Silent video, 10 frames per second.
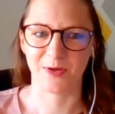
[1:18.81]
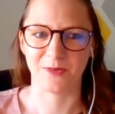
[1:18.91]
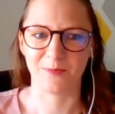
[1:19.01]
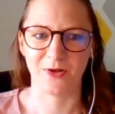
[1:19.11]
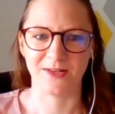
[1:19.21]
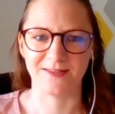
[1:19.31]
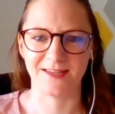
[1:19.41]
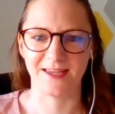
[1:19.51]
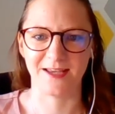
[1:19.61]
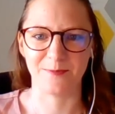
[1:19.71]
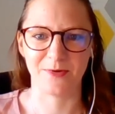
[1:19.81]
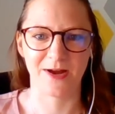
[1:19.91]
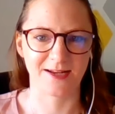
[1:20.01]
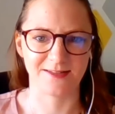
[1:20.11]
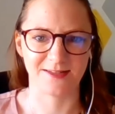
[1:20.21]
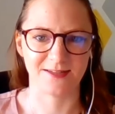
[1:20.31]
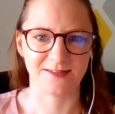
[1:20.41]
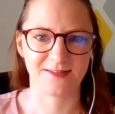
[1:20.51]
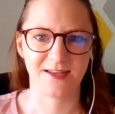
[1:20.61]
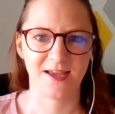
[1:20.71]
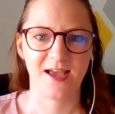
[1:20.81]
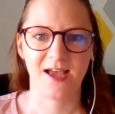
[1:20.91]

both policy and practice.